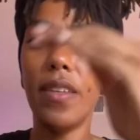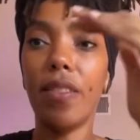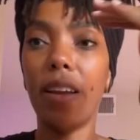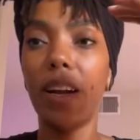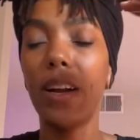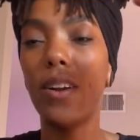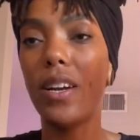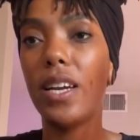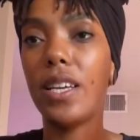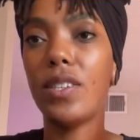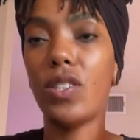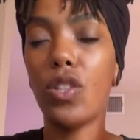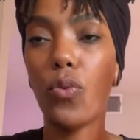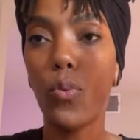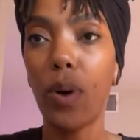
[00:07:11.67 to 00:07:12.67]
There
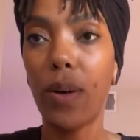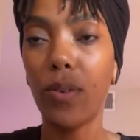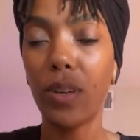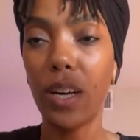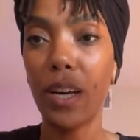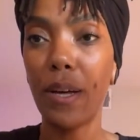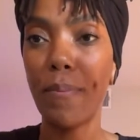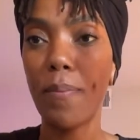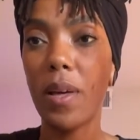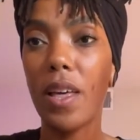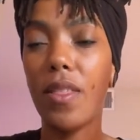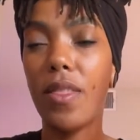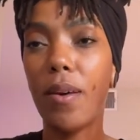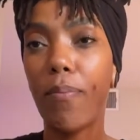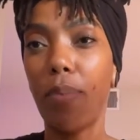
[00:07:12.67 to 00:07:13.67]
is the welcome,
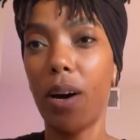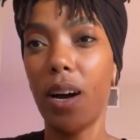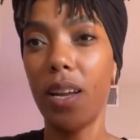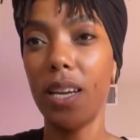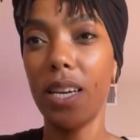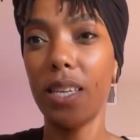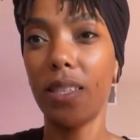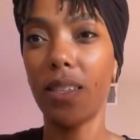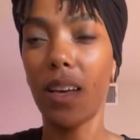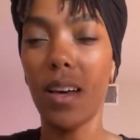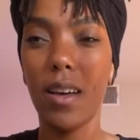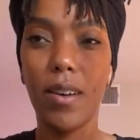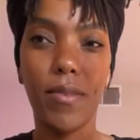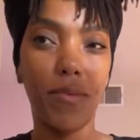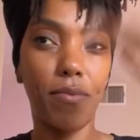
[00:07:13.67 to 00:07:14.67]
the bodies
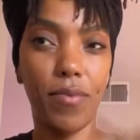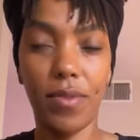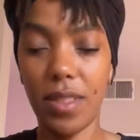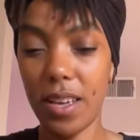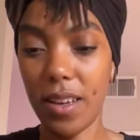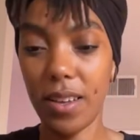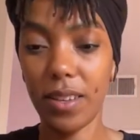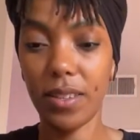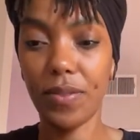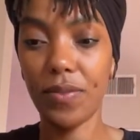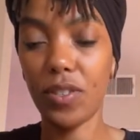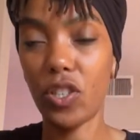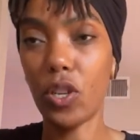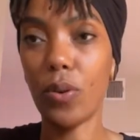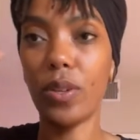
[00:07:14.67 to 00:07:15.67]
of
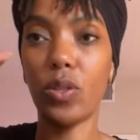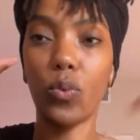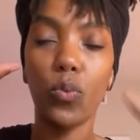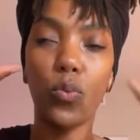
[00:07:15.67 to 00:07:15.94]
so it's